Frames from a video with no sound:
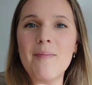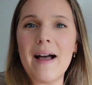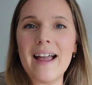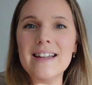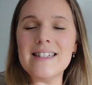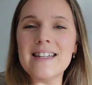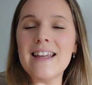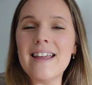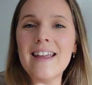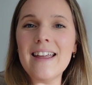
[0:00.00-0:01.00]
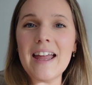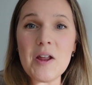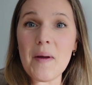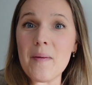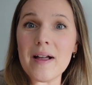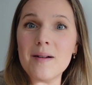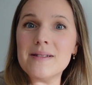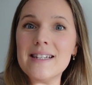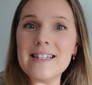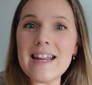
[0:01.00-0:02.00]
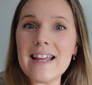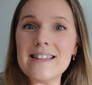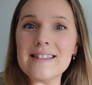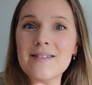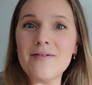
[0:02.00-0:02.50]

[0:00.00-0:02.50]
But anyway, welcome to today's